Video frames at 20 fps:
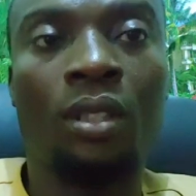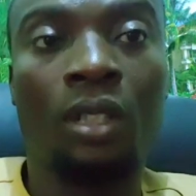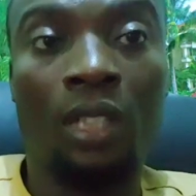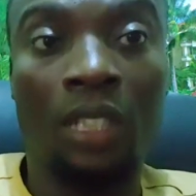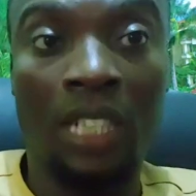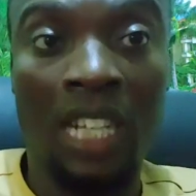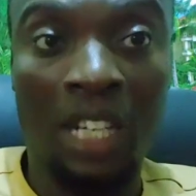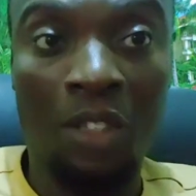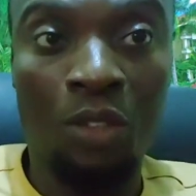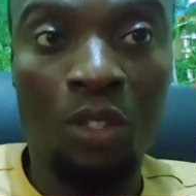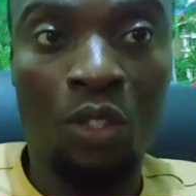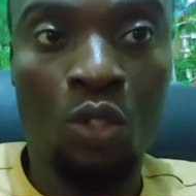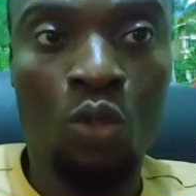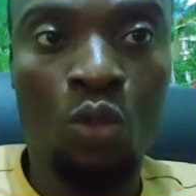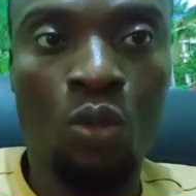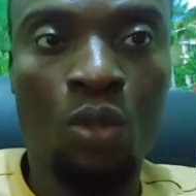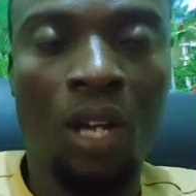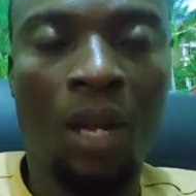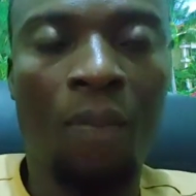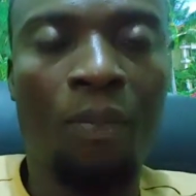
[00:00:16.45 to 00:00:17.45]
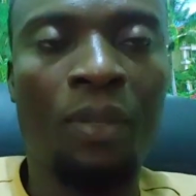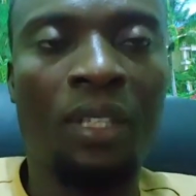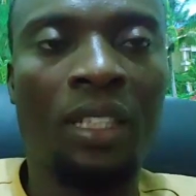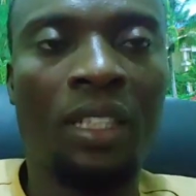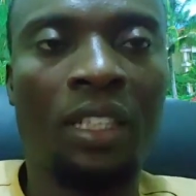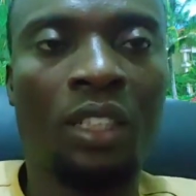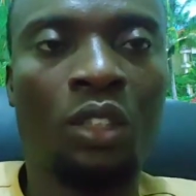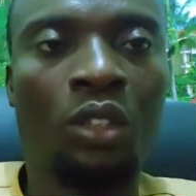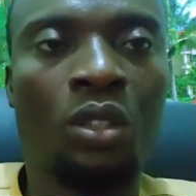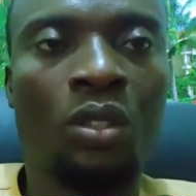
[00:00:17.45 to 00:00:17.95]
graduate school
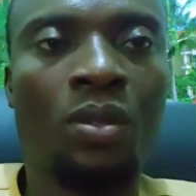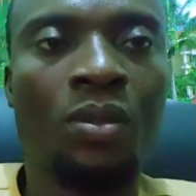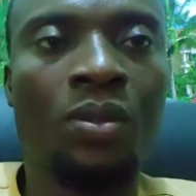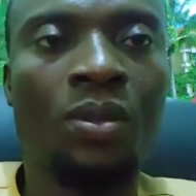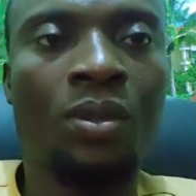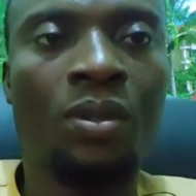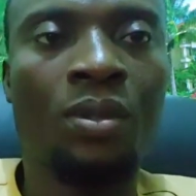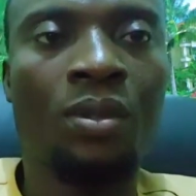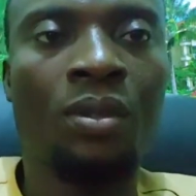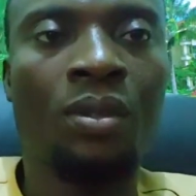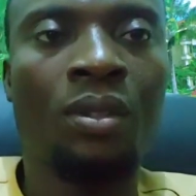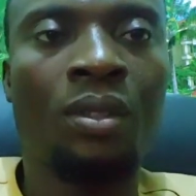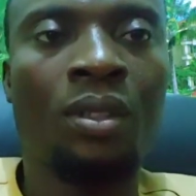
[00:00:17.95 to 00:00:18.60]
applications